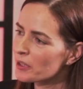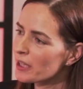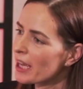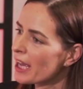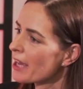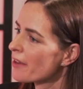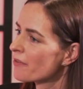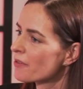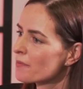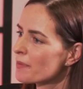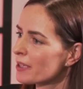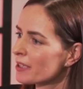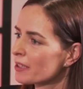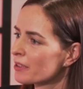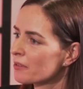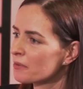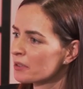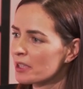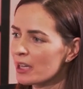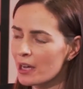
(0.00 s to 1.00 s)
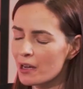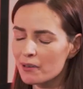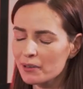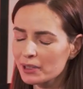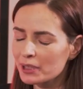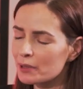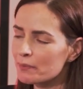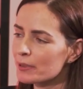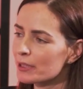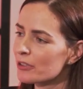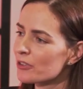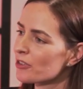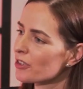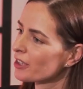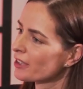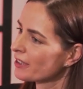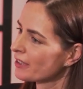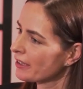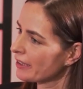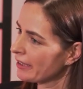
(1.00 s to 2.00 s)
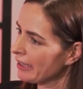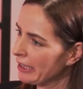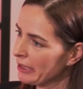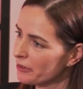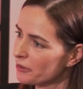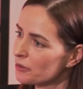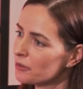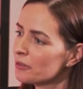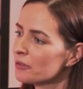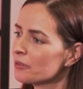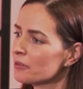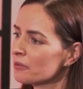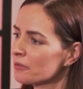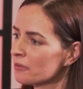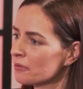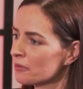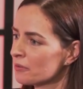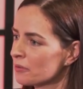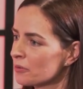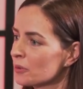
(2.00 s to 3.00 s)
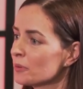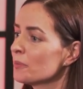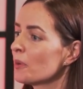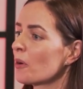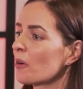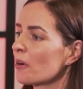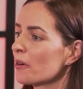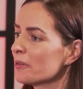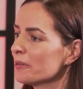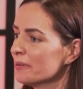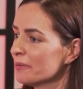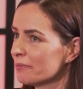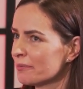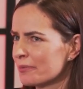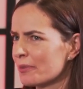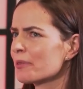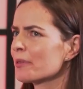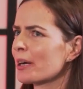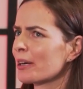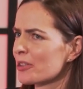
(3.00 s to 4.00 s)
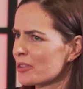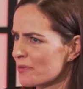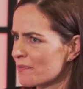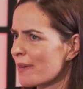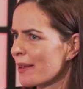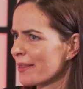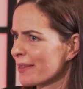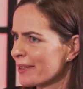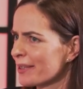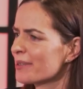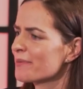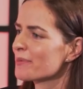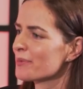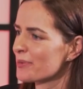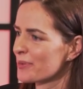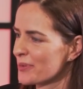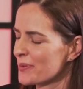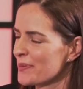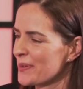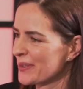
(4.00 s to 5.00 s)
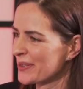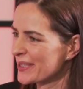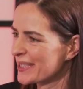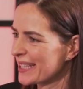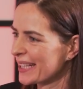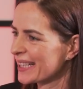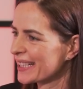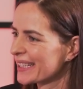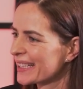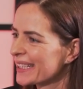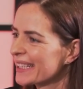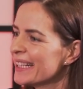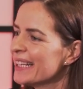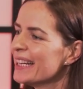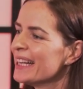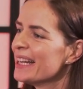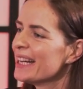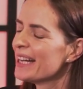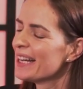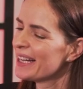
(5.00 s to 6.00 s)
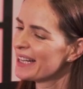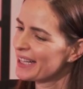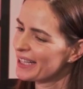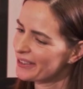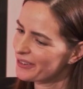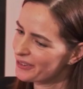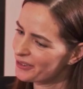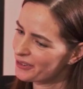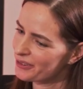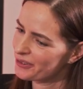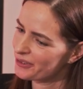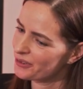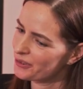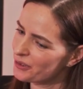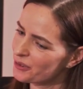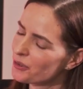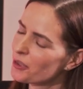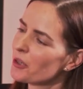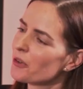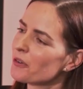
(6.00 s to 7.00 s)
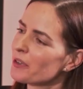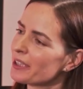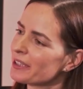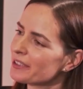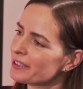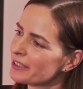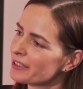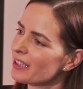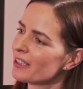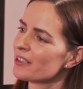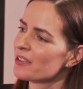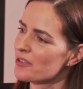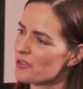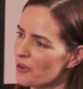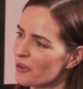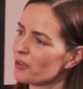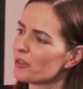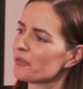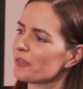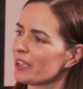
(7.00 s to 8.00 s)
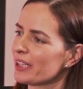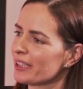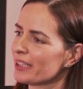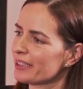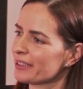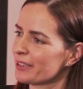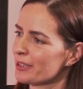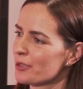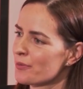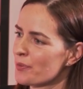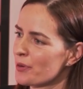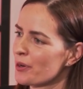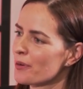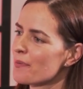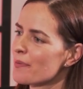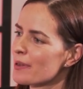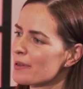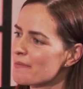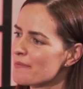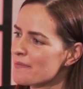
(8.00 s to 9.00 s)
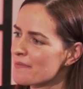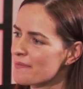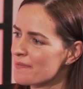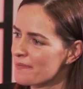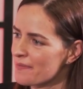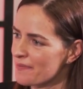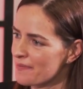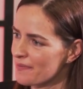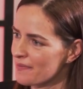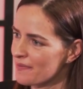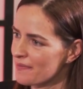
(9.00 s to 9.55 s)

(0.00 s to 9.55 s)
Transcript: what everybody without any budget can do tomorrow, well, actually Monday, because tomorrow is Saturday, to go and start solving this problem.